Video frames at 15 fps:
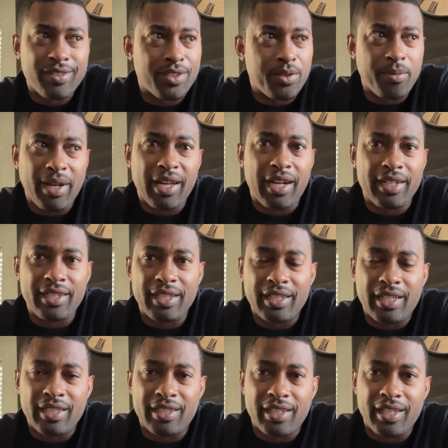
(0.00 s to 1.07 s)
too bad I didn't
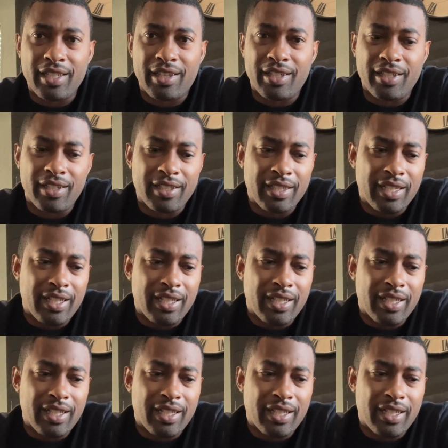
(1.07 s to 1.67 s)
get the